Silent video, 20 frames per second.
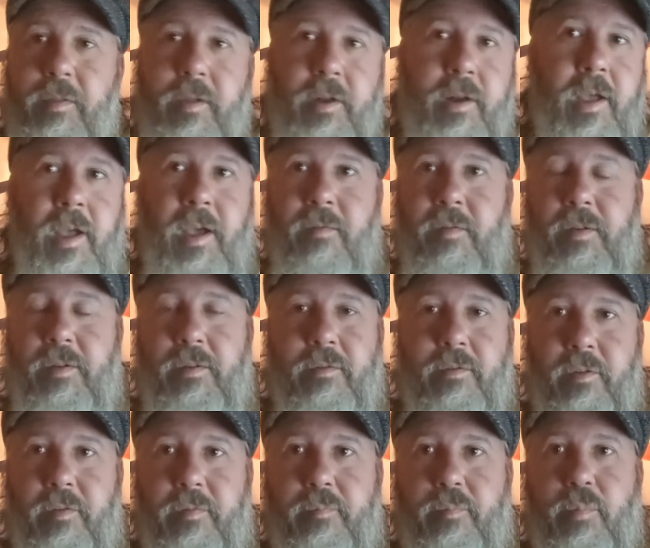than have it
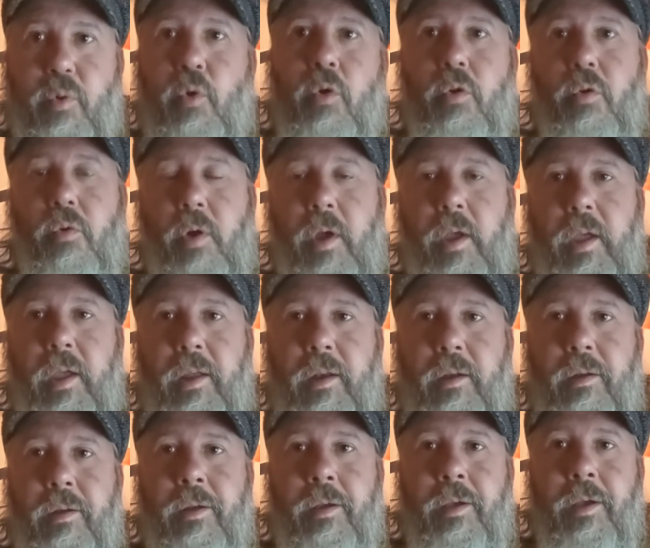just pour
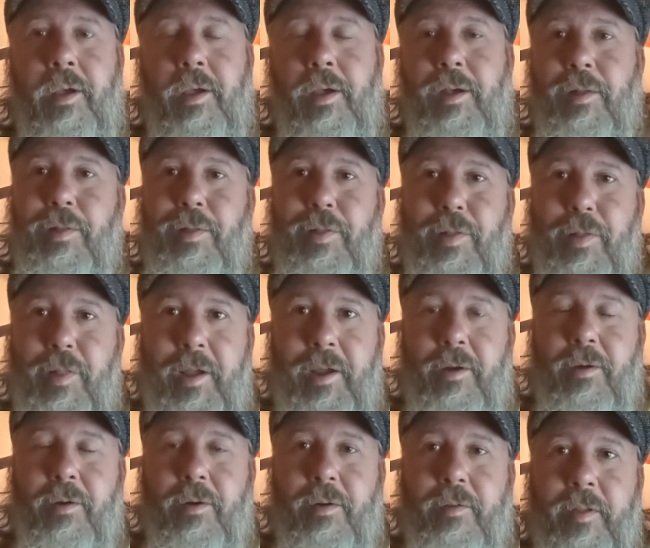rain
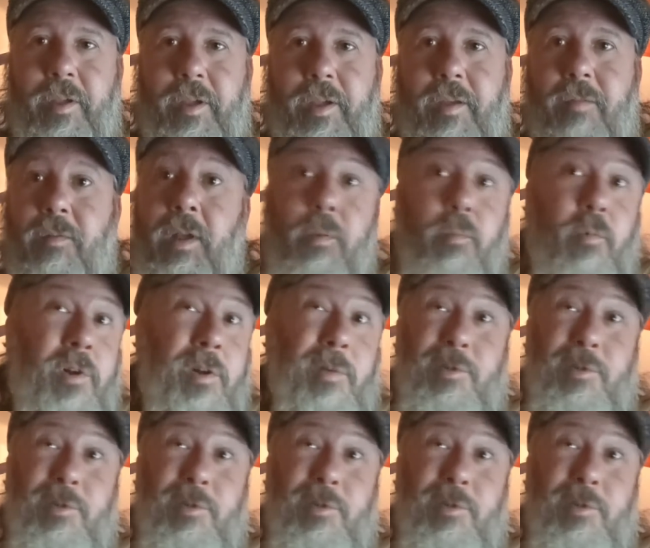later in the evening when